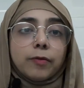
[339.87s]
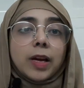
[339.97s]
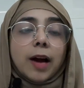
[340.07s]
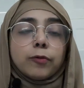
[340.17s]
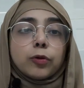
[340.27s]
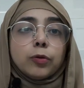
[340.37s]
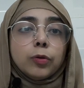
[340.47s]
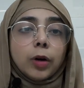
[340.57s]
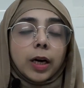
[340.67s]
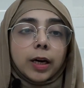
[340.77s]
and we have
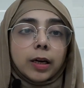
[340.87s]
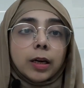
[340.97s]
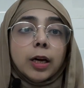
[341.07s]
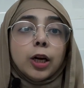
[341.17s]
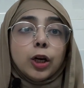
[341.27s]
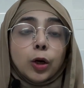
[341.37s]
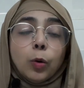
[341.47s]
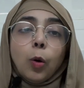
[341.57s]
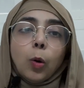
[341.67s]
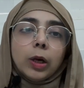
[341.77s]
to
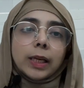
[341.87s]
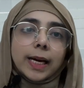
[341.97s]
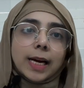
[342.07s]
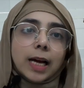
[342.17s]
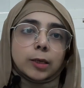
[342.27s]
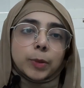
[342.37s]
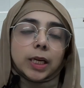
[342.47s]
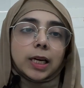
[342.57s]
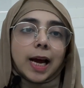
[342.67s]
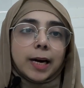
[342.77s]
know all the
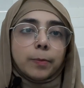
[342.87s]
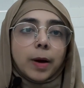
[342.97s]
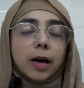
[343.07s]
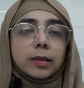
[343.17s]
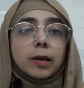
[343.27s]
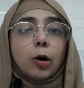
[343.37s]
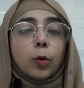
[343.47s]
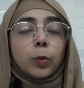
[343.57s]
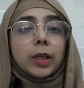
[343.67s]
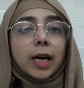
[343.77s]
anatomical landmarks.
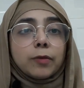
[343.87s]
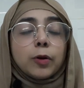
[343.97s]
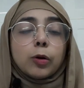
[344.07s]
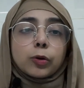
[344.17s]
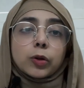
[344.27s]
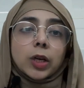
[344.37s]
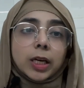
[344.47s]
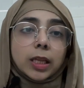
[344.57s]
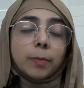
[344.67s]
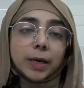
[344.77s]
Along with that, we also
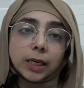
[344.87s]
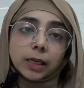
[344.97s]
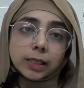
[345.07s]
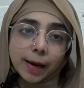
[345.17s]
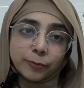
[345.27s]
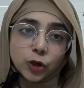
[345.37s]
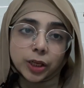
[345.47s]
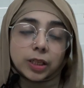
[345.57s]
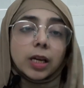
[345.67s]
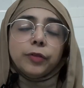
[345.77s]
study the medical
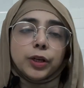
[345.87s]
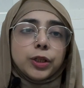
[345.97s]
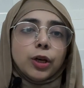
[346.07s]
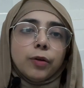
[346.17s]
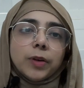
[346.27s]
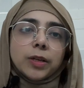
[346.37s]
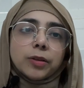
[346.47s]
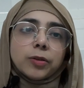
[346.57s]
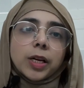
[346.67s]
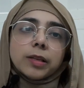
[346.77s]
subjects. The first year of
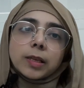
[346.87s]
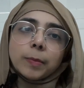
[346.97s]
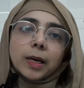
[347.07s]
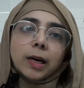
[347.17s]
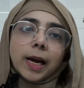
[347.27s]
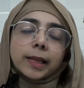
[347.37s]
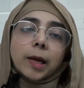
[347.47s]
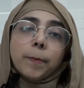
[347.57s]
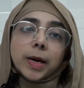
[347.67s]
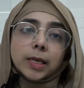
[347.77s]
dentistry is similar
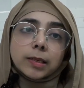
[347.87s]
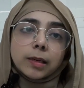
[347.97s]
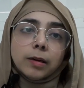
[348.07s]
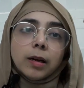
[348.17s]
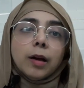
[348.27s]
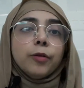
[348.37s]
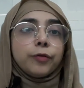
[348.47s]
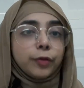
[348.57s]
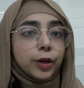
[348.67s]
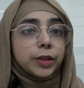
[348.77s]
like the medicine
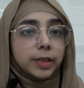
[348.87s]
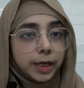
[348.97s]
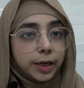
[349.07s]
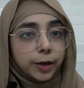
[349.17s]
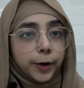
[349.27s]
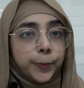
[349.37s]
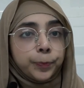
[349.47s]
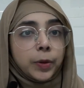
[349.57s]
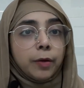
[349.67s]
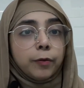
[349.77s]
first year.
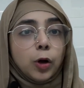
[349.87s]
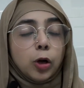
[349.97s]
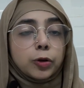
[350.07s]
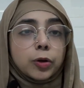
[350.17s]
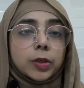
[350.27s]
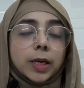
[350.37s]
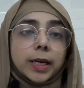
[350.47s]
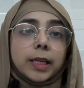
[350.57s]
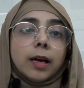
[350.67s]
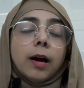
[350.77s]
We also
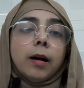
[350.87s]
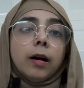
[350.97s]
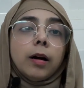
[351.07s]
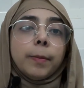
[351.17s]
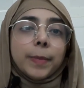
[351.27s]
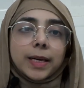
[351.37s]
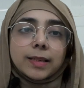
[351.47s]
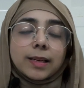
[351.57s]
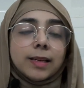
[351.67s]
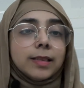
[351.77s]
study the
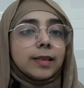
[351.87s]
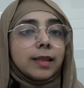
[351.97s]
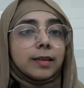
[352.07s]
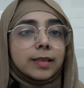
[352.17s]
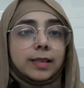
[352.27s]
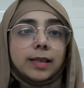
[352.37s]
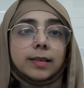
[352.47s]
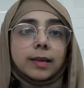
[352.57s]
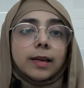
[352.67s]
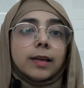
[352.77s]
medicines and the
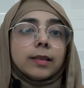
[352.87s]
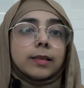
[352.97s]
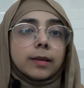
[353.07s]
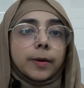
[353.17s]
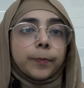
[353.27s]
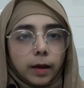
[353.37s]
diseases,